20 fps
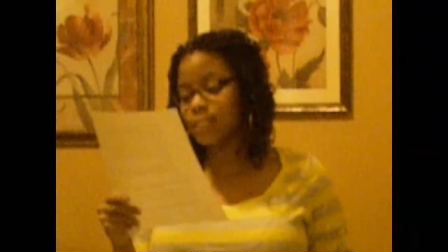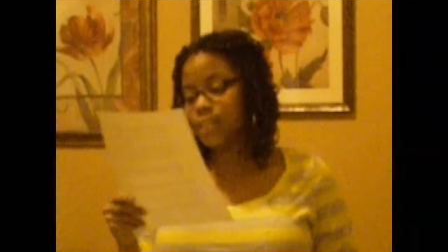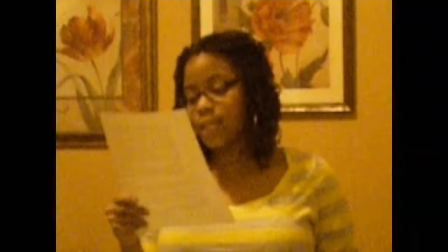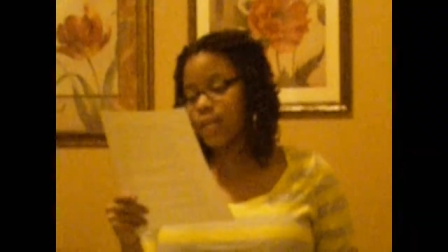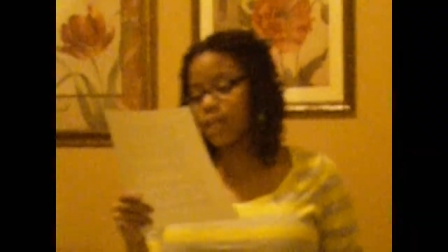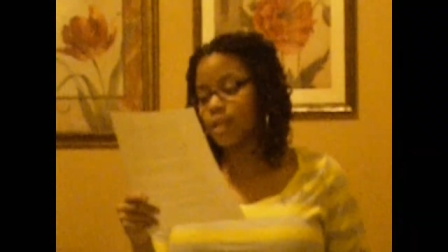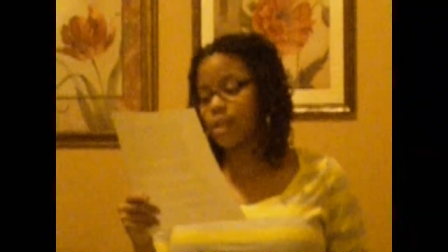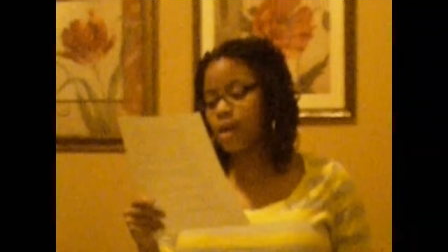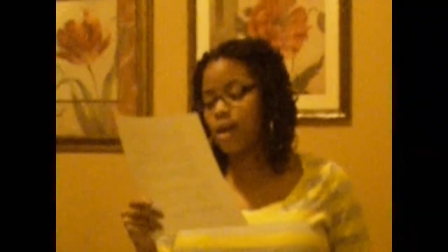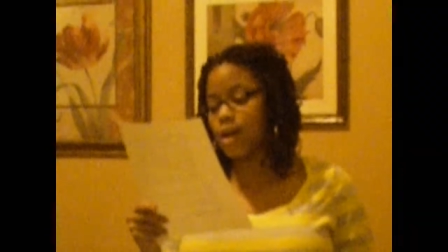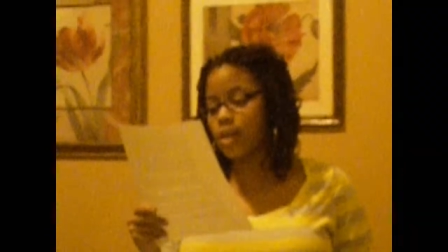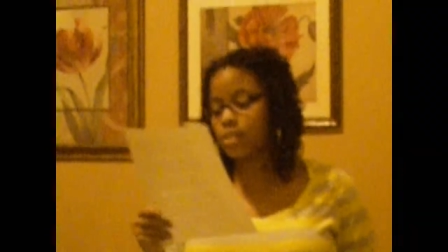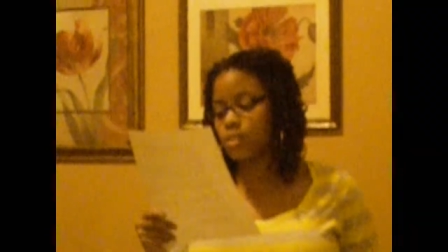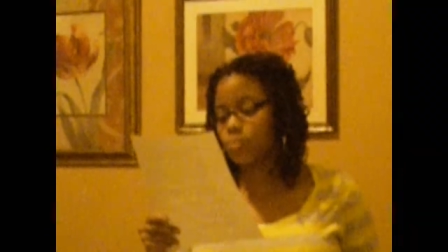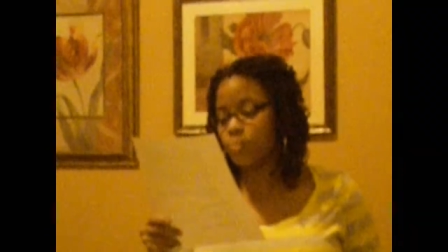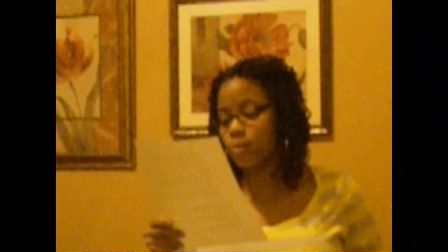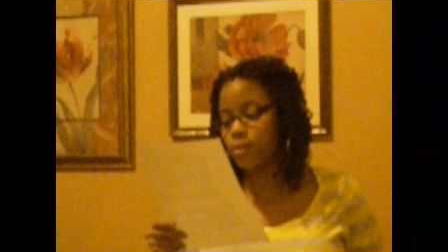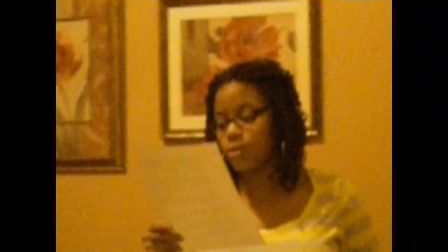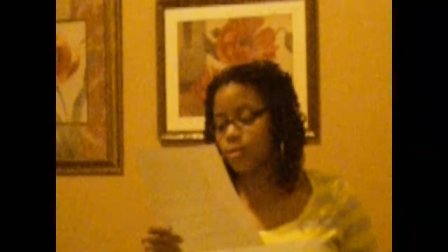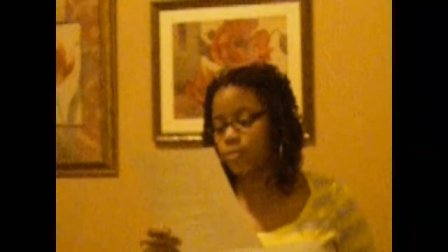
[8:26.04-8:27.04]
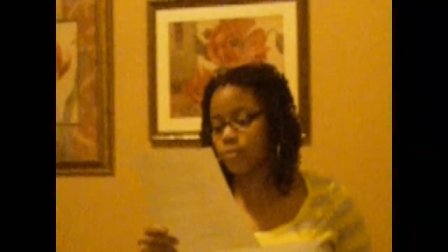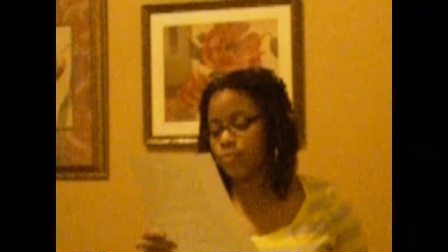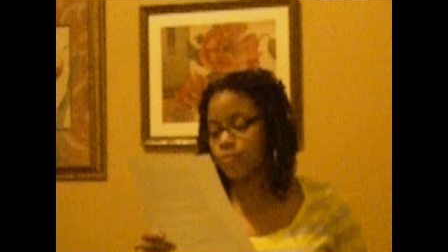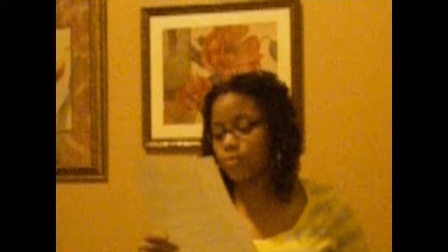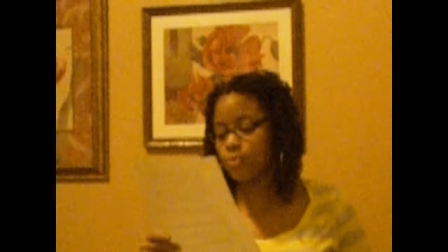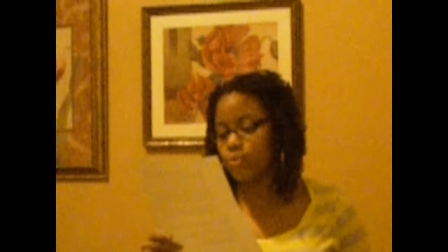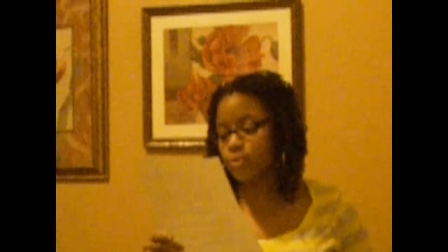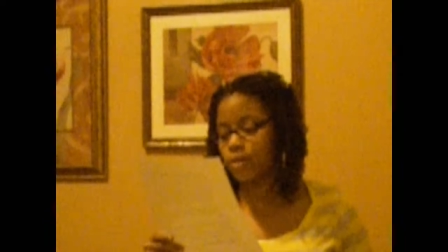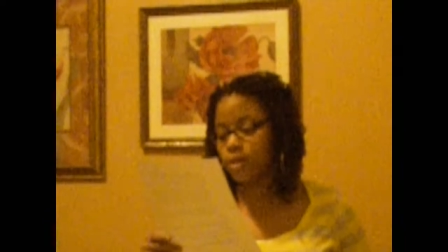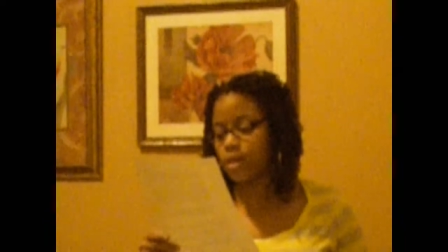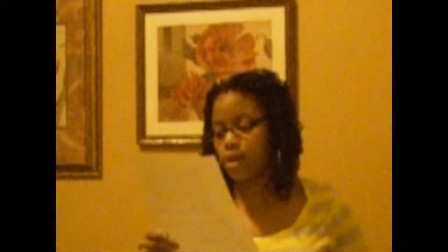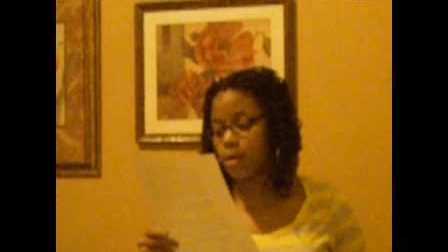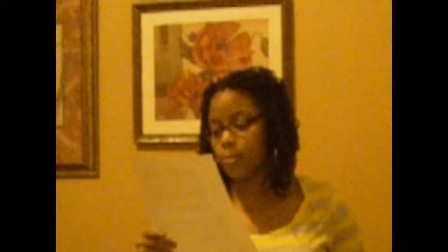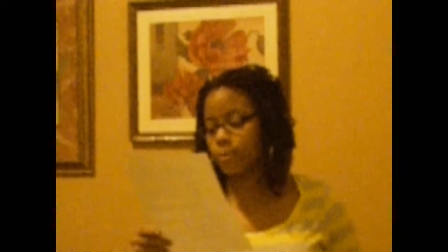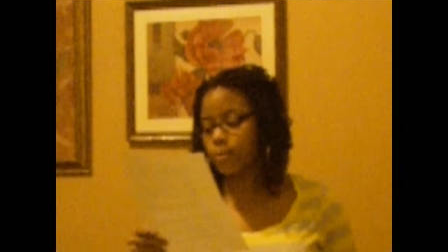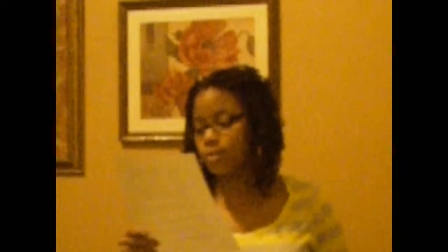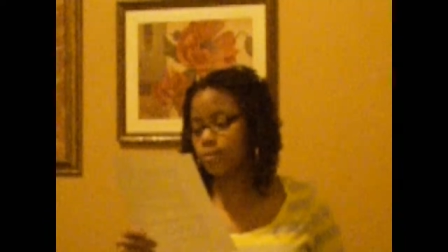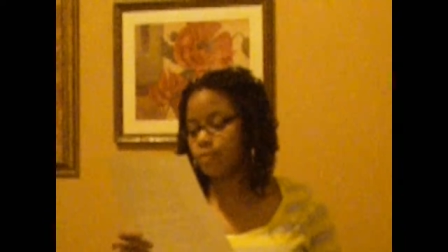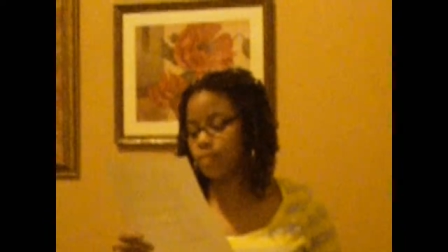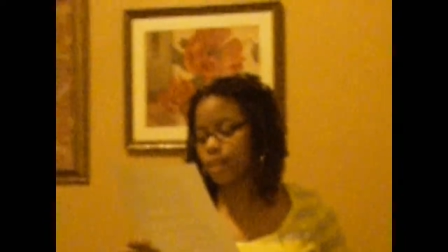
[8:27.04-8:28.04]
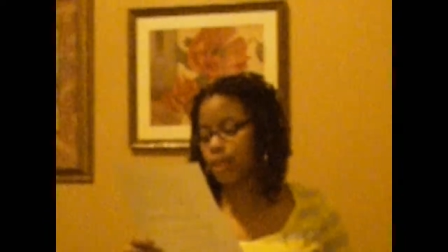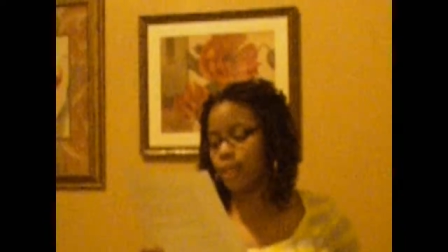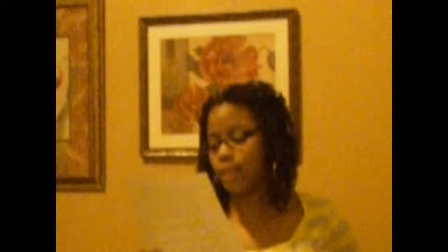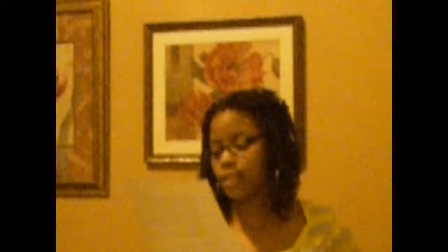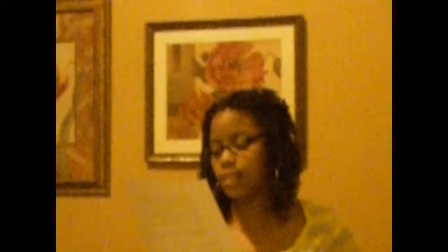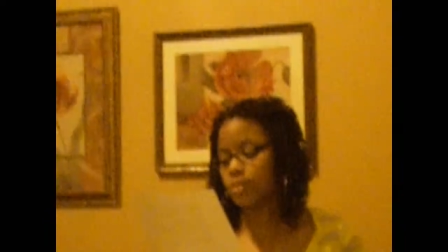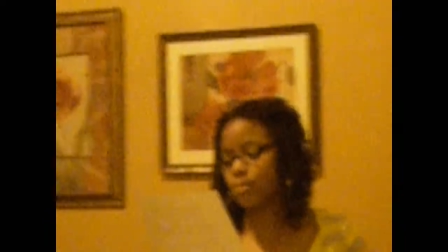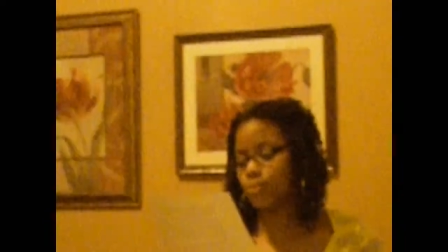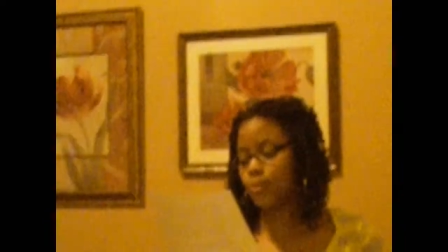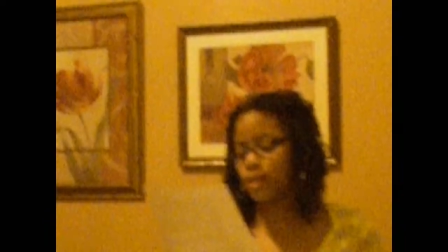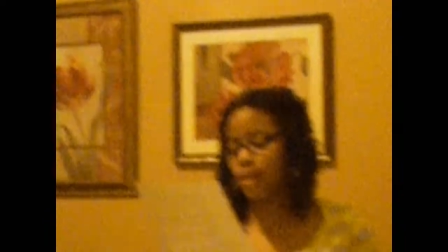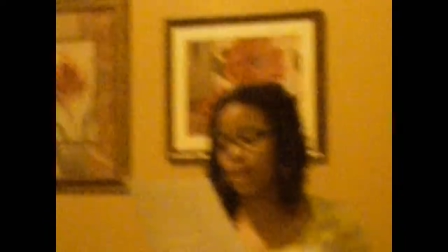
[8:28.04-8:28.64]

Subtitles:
I stay in the hospital for a couple of days.